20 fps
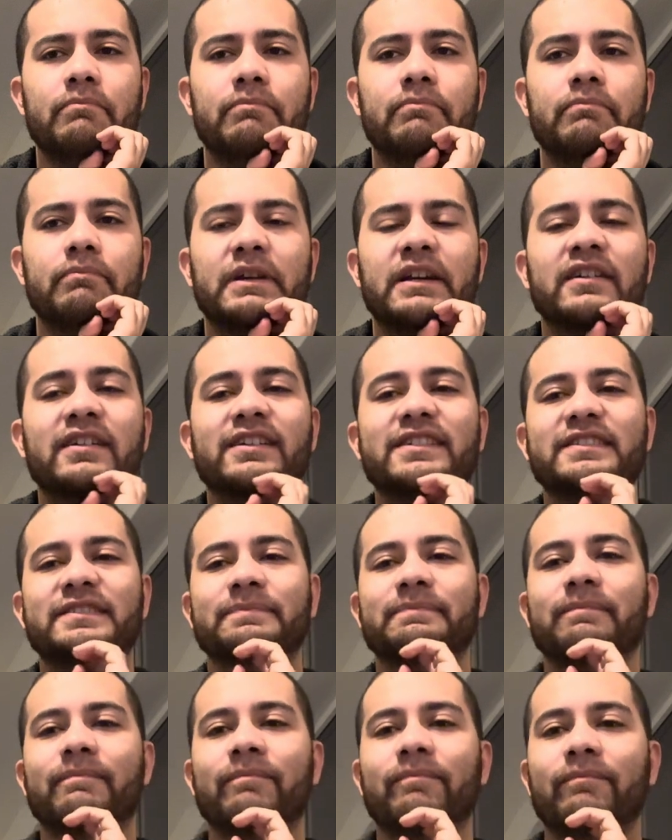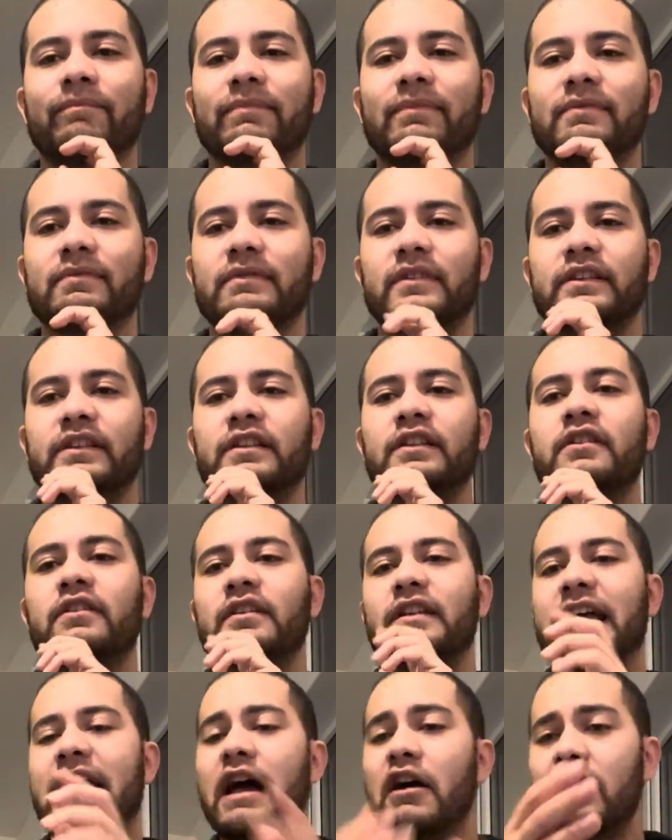Because,
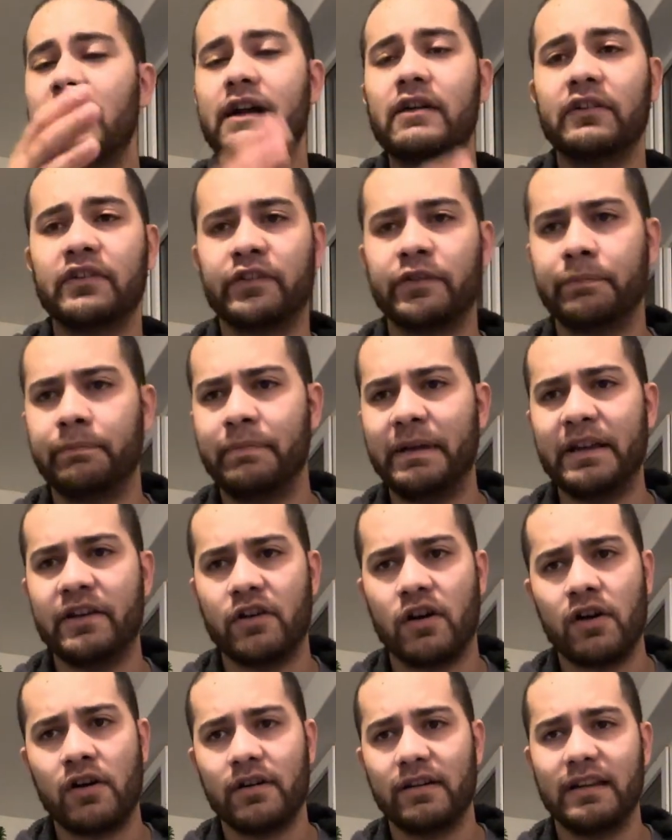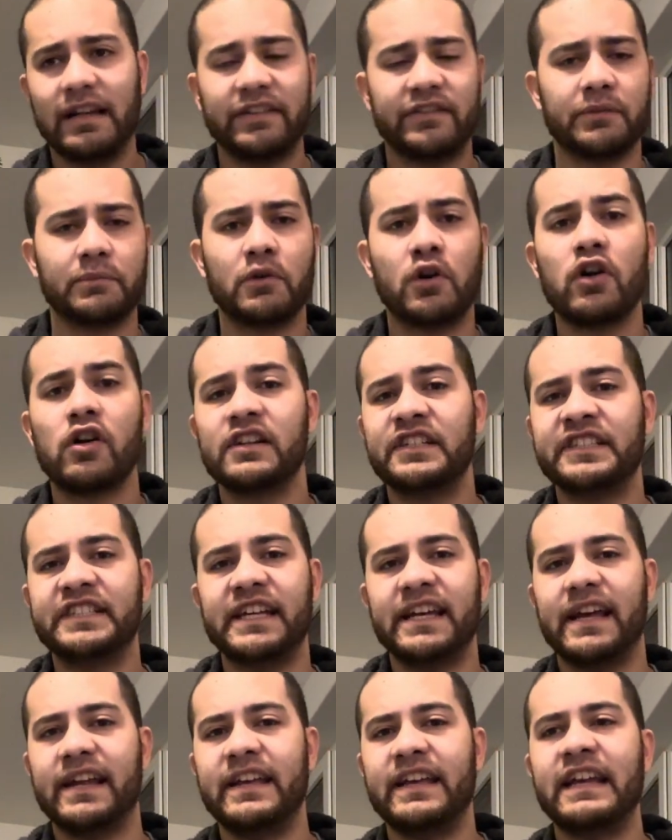LL is spitting like some hard shit,
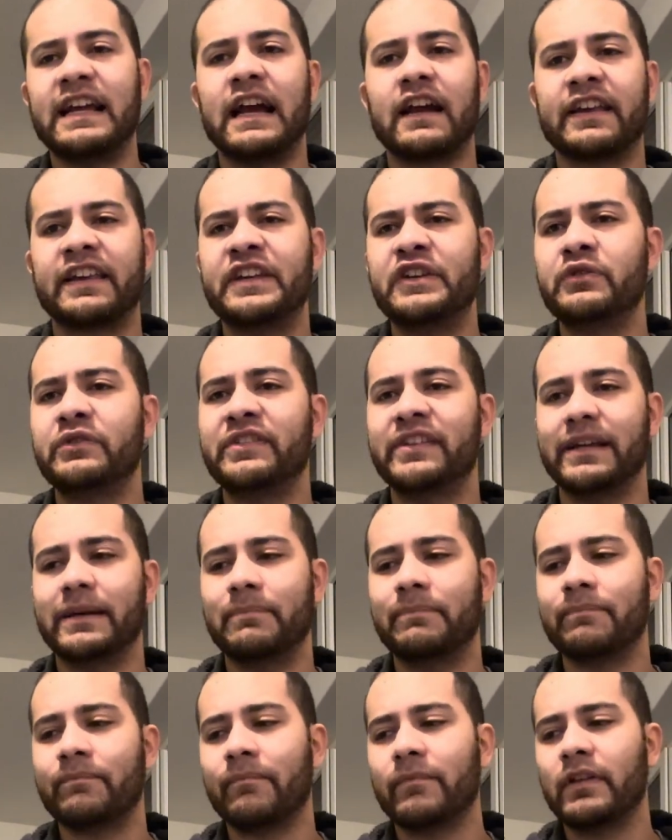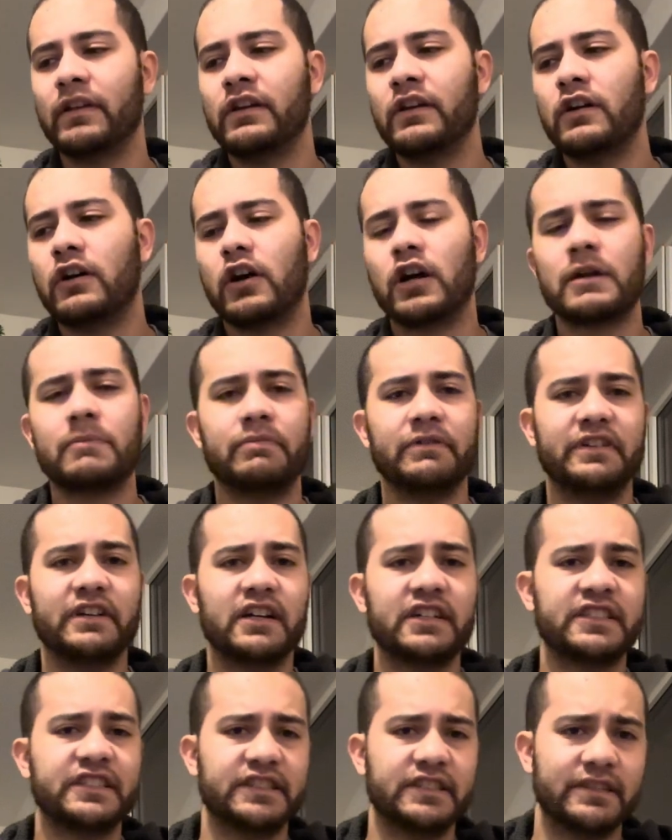and then you got Q-Tip on the
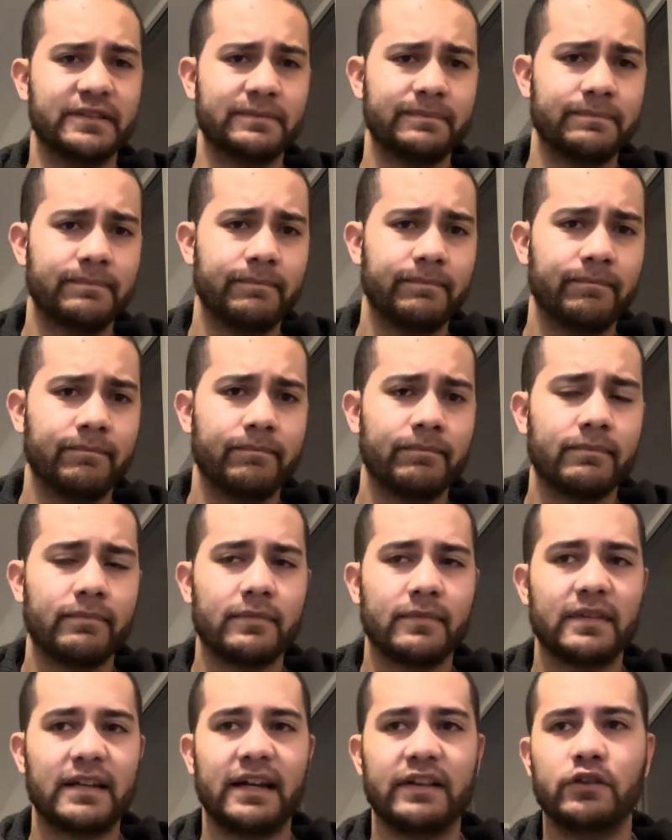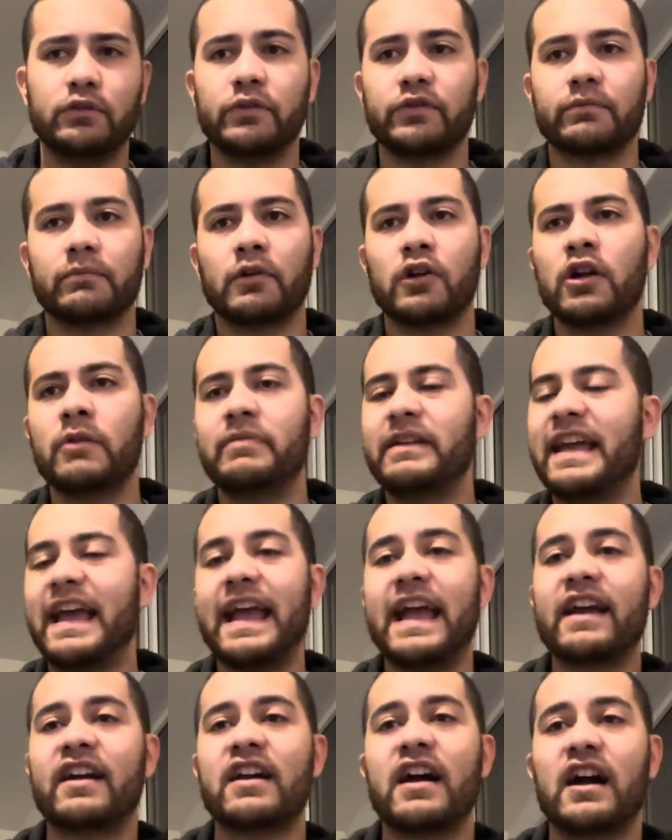production, like doing some Herbie
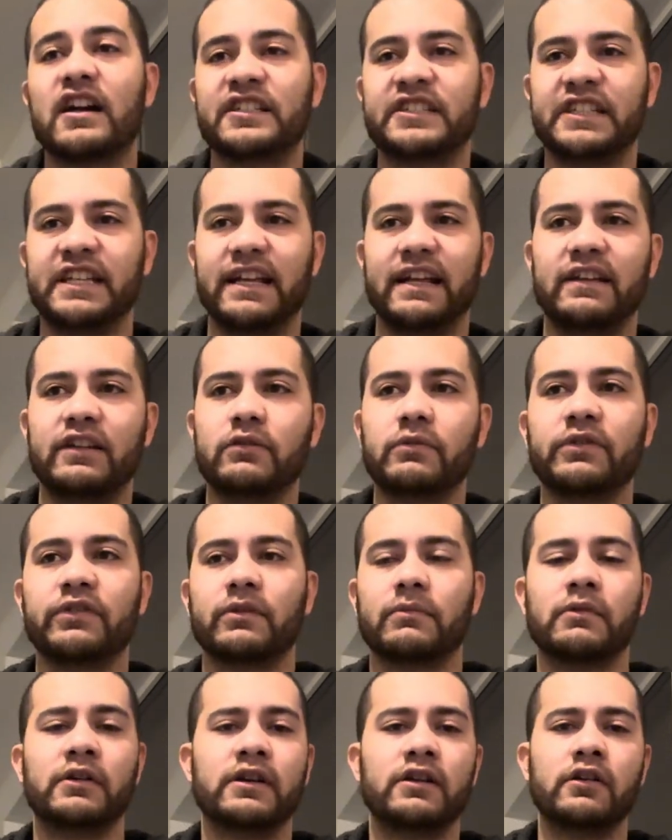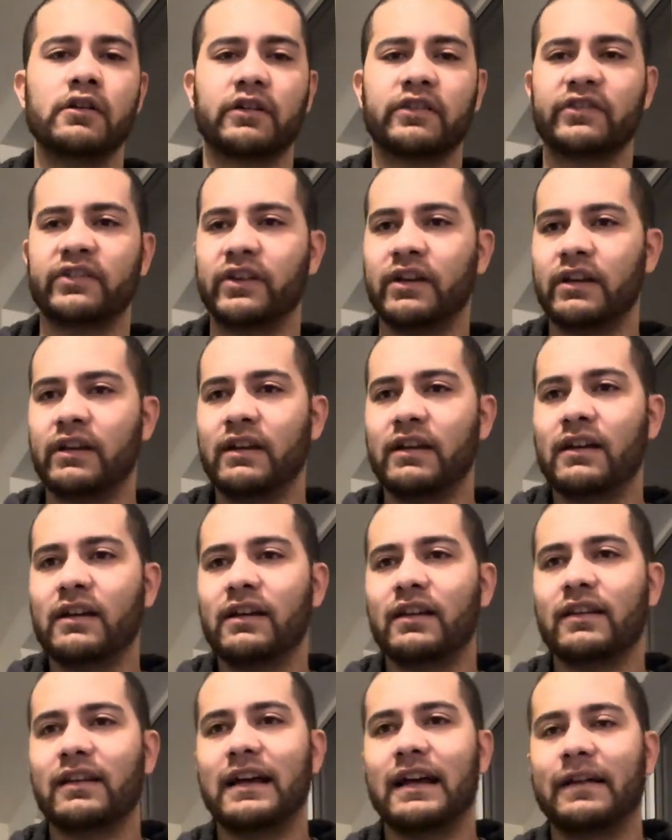Hancock shit and doing some hooks.
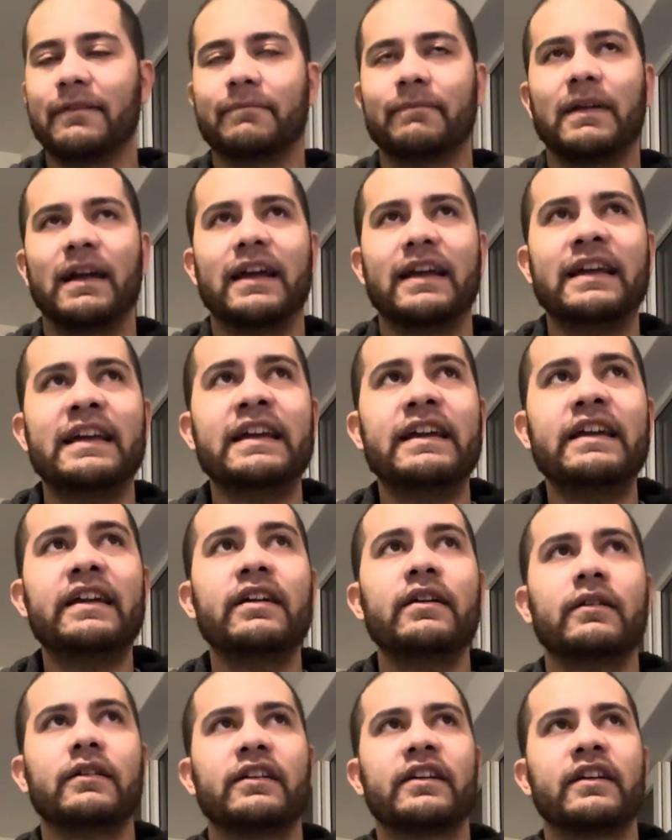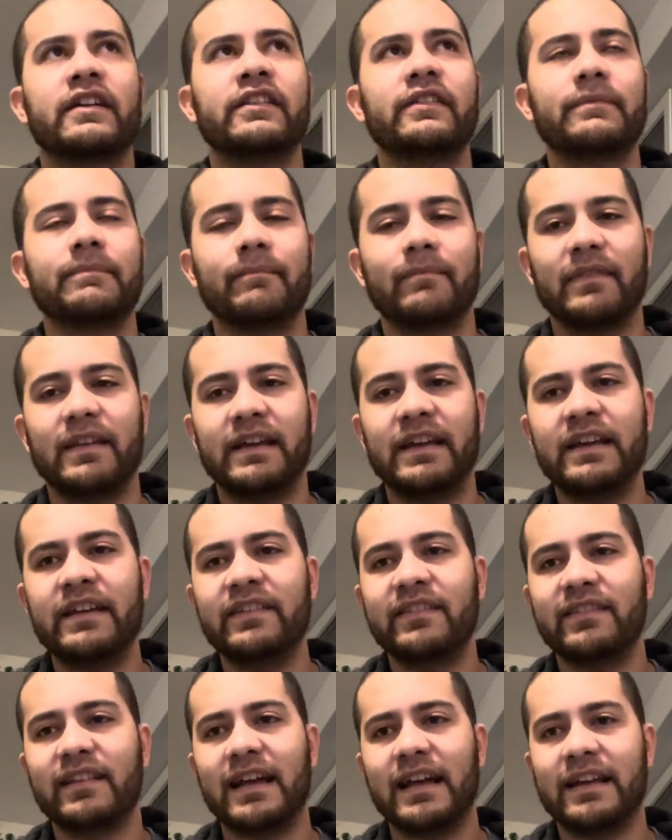Like
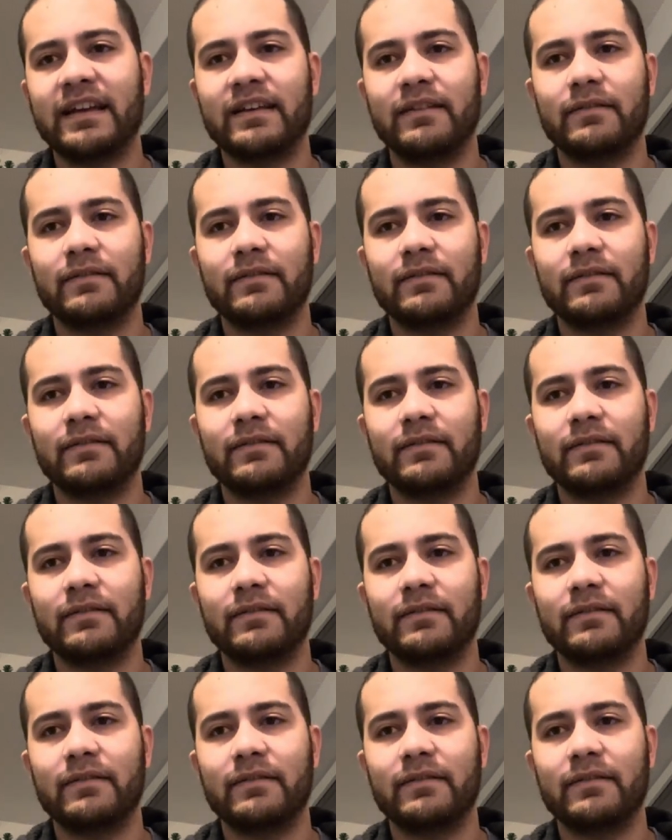he's like,